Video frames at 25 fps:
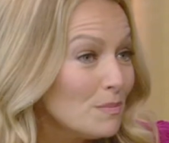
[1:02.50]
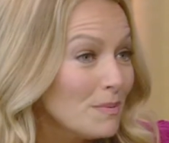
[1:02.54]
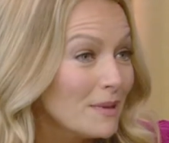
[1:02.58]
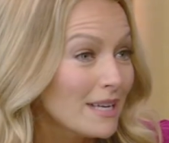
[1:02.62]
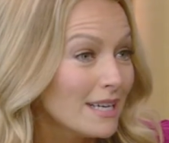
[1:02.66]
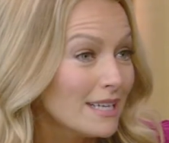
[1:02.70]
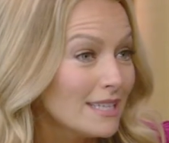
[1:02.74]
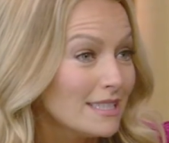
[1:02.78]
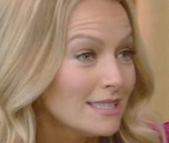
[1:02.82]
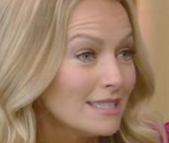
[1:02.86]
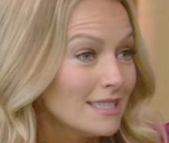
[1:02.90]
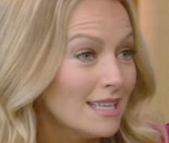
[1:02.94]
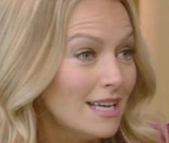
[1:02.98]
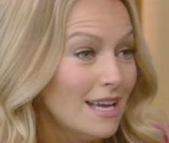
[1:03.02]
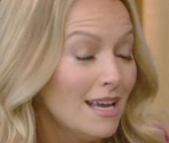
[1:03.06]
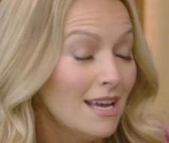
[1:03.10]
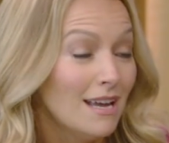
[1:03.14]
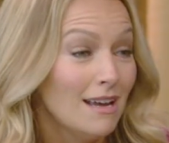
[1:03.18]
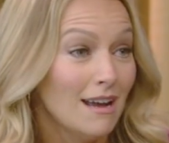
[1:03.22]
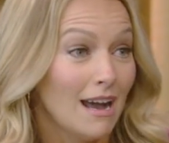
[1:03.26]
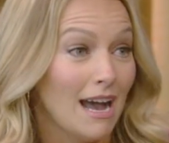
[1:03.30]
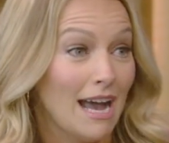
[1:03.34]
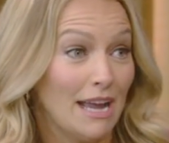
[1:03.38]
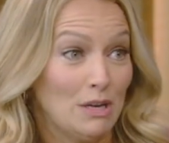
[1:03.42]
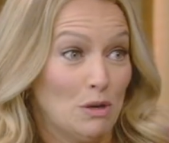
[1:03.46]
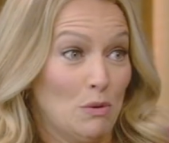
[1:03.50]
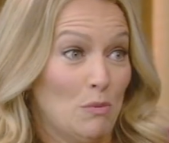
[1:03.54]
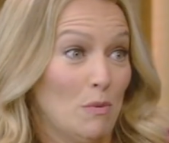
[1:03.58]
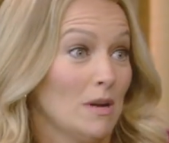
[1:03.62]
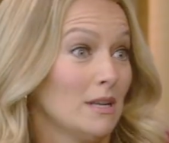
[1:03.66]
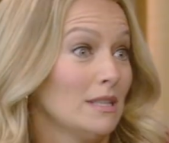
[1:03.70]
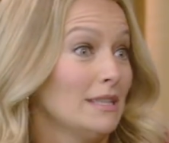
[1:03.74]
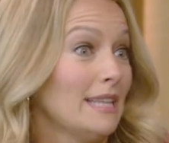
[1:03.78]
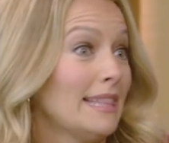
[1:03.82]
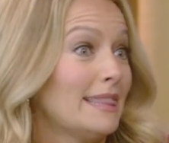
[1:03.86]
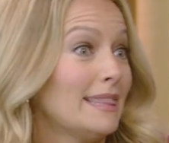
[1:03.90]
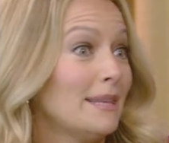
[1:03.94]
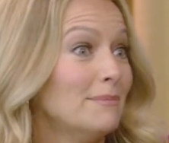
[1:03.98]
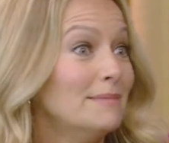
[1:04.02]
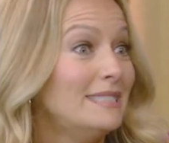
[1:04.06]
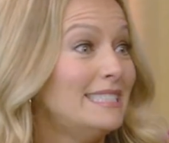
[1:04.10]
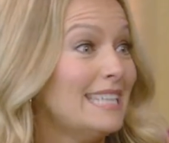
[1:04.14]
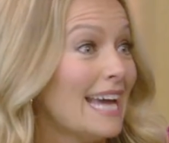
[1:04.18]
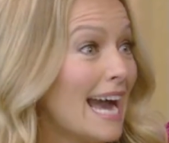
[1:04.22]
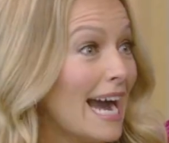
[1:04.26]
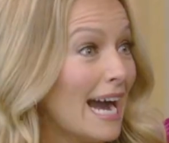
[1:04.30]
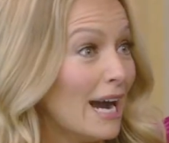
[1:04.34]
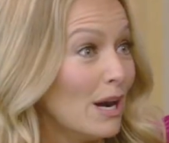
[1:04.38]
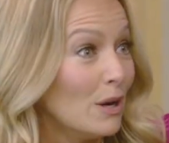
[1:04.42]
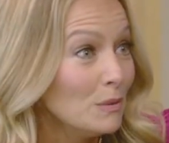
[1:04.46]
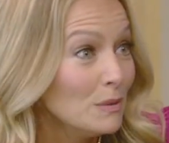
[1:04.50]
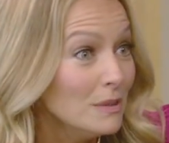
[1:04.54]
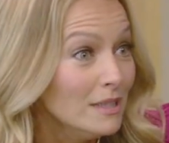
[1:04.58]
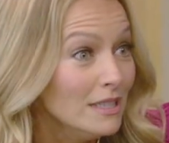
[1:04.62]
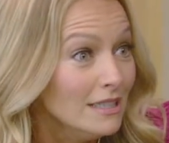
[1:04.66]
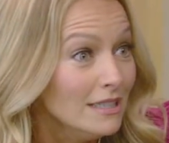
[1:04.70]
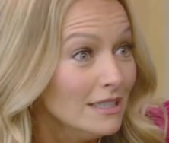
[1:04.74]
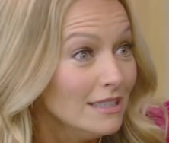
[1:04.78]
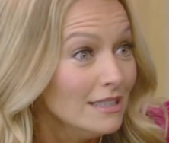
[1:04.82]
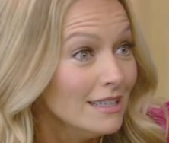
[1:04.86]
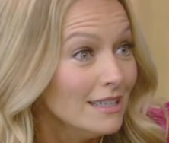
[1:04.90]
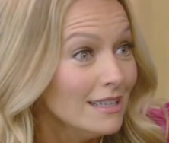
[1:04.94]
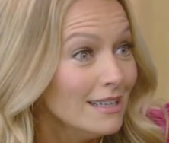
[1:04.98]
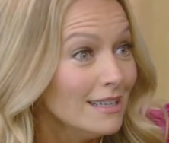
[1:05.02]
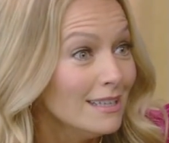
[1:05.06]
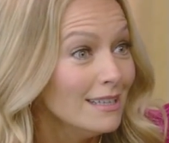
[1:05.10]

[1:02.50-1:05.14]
because I don't want to let them down. my gosh,